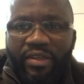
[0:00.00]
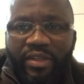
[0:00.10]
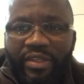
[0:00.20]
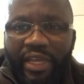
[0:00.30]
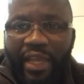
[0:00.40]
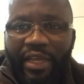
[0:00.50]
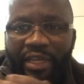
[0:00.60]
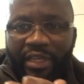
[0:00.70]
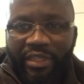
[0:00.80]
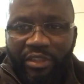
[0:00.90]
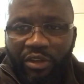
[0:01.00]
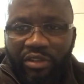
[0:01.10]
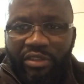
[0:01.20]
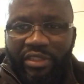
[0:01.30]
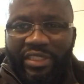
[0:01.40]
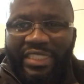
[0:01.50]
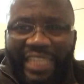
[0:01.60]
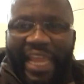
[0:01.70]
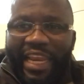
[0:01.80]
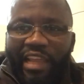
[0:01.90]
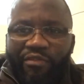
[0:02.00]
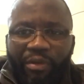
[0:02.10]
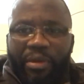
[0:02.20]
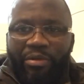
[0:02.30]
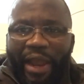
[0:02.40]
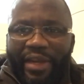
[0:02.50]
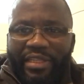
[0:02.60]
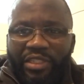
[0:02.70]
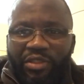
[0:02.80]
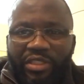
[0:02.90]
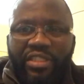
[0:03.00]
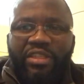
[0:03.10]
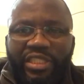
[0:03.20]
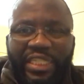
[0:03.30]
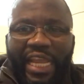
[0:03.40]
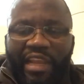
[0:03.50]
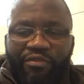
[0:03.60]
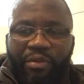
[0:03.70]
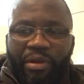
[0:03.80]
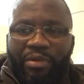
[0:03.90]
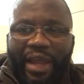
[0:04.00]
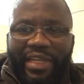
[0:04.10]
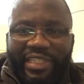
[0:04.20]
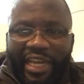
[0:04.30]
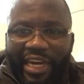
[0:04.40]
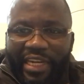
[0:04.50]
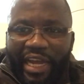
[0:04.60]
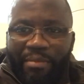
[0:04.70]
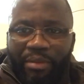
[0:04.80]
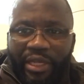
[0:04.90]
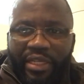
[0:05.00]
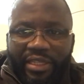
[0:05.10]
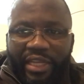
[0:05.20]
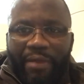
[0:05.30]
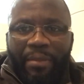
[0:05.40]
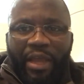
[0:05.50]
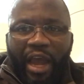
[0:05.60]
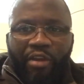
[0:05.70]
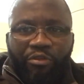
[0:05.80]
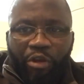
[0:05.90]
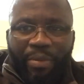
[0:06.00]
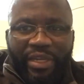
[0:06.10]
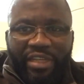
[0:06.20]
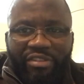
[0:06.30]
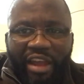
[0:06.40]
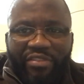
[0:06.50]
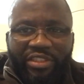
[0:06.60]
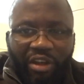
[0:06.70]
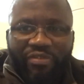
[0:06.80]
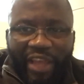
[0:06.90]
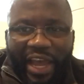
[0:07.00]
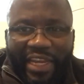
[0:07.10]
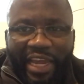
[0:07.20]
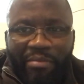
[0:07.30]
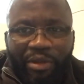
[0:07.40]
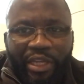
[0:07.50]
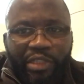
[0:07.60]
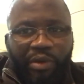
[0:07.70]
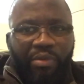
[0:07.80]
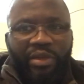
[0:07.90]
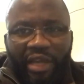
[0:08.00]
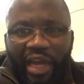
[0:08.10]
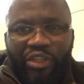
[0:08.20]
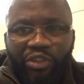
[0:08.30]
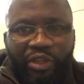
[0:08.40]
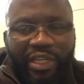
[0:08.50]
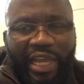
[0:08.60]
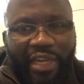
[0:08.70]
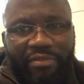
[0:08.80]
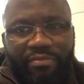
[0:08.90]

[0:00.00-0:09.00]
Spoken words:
Yeah, not stealing from the riders. You're stealing from the riders their hard-earned money, yeah, and robbing the drivers of their hard-earned money as well. Aren't you doing that?